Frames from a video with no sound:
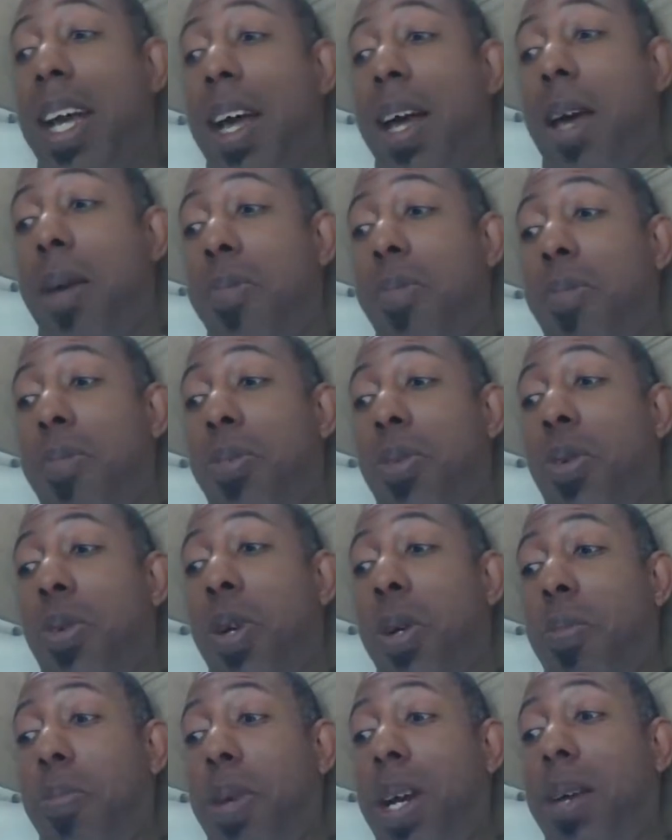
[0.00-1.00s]
I'm going
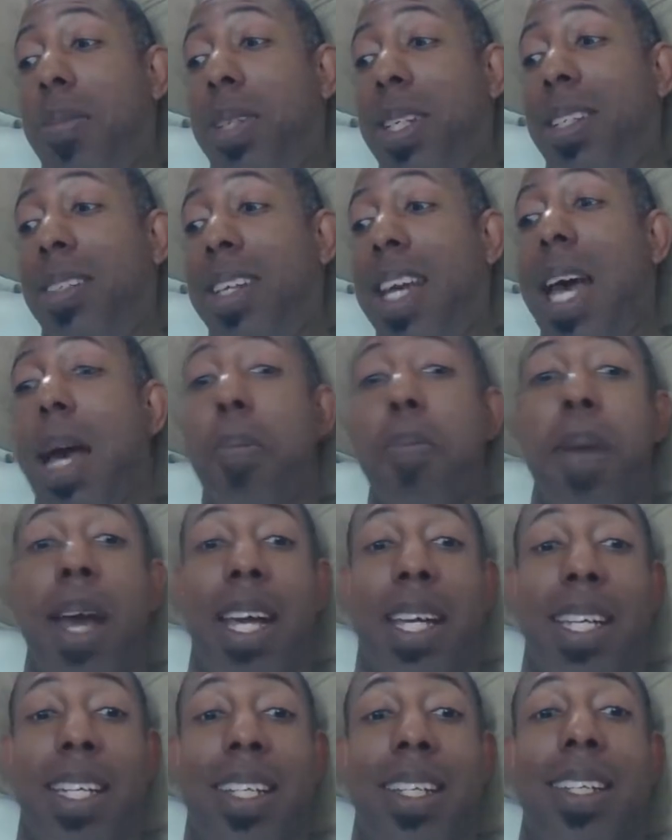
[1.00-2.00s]
to probably tap
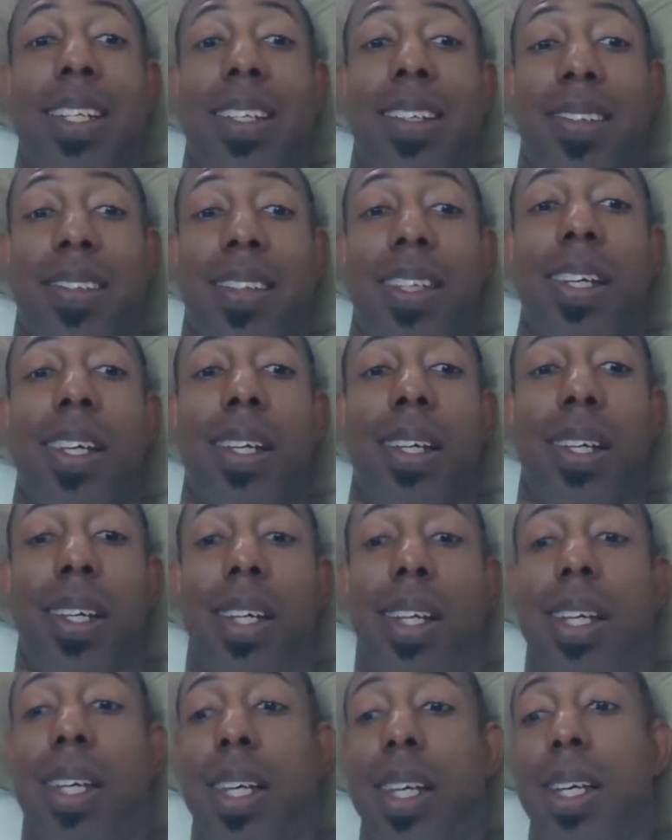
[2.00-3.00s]
back into this thing
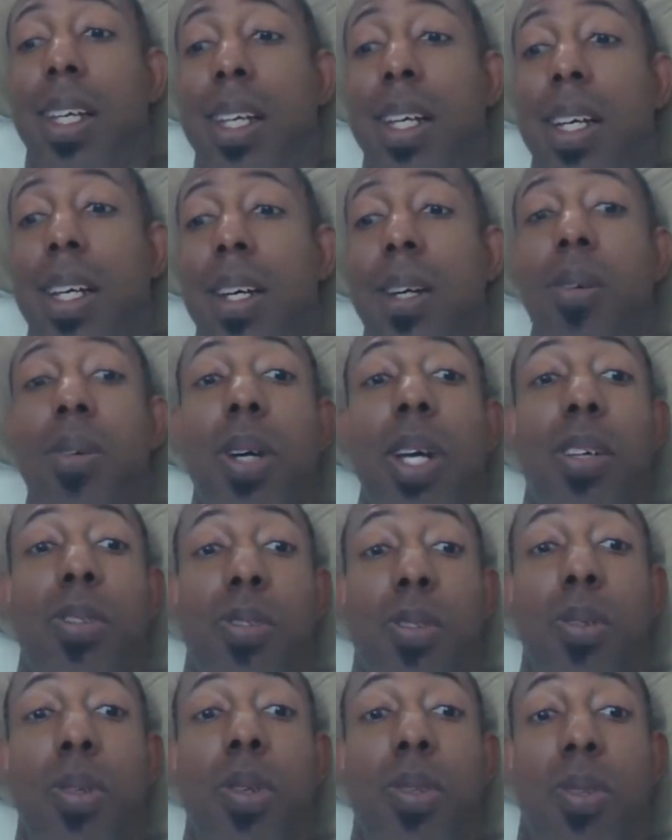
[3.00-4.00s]
as
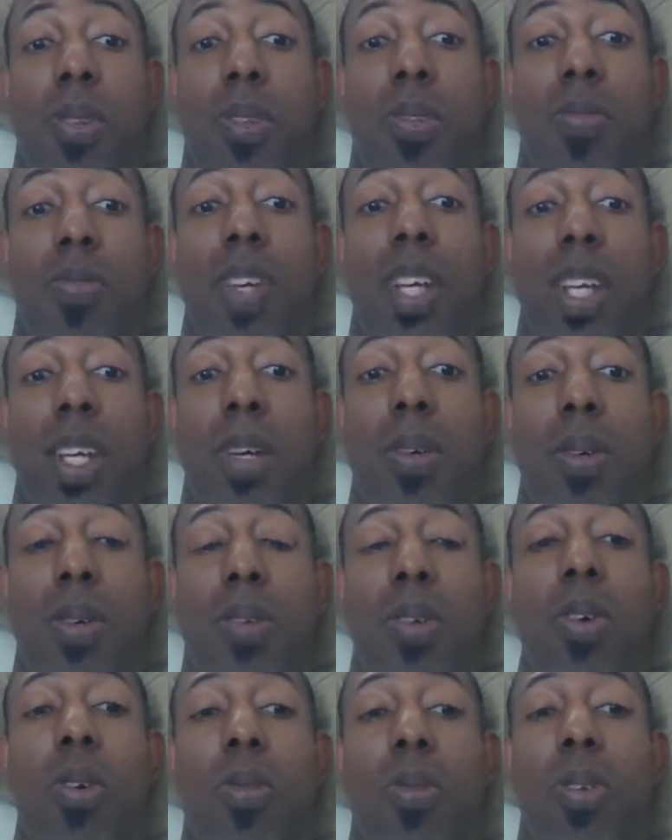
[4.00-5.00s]
soon as this video is
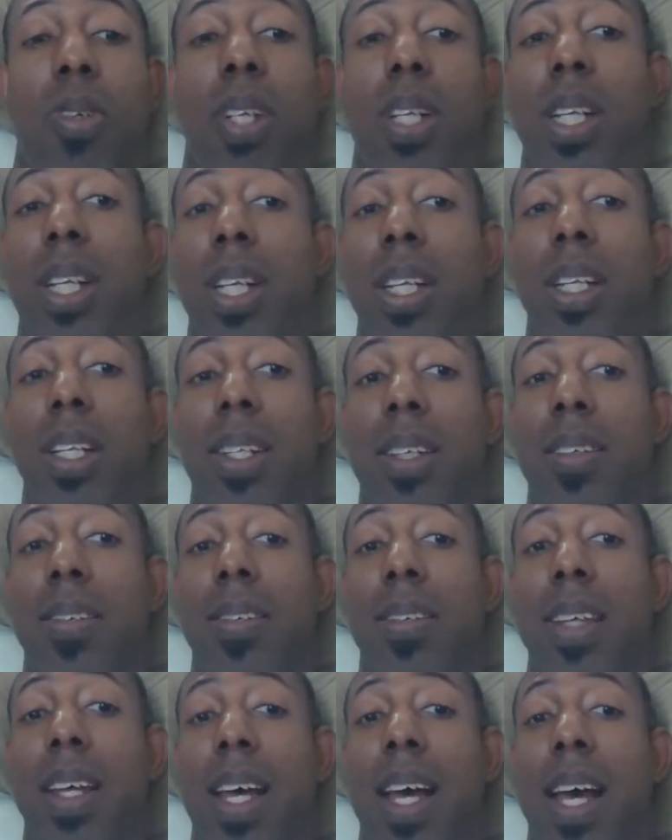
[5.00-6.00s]
over,
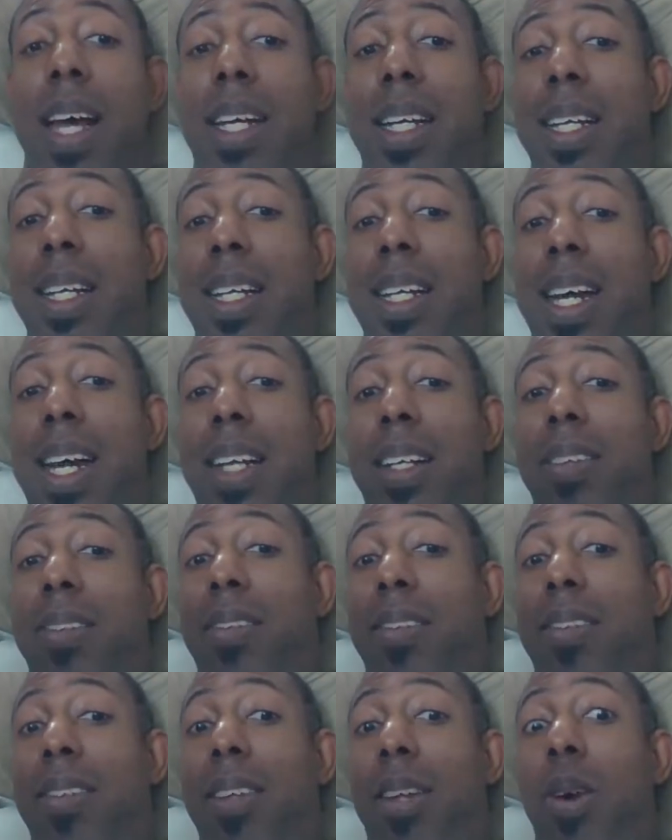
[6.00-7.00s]
because I can kind of
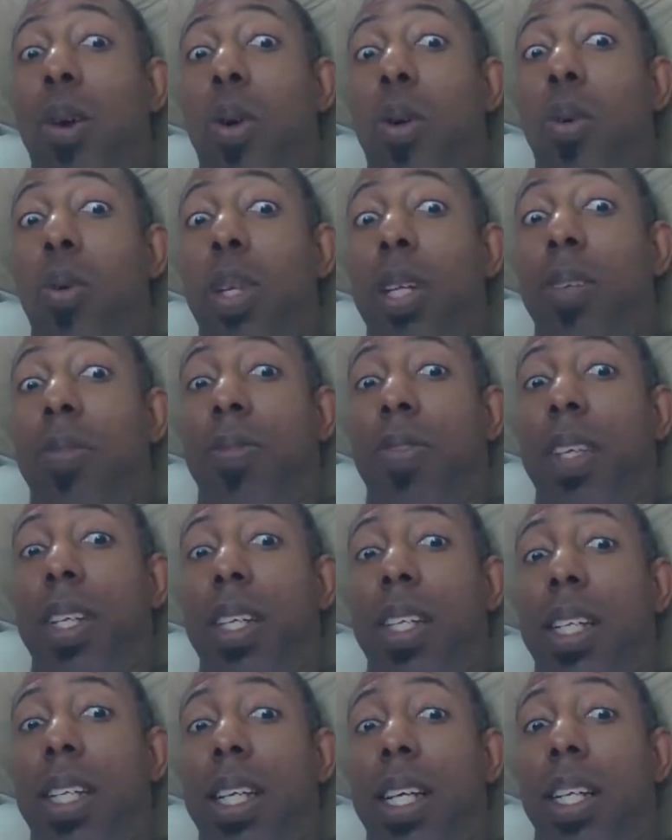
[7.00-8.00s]
slowly
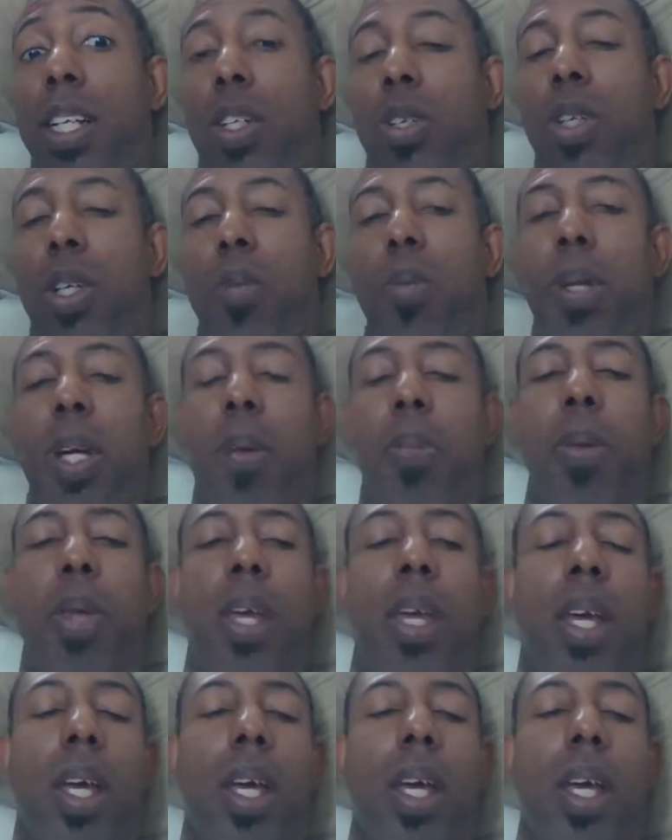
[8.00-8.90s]
feeling it creep up.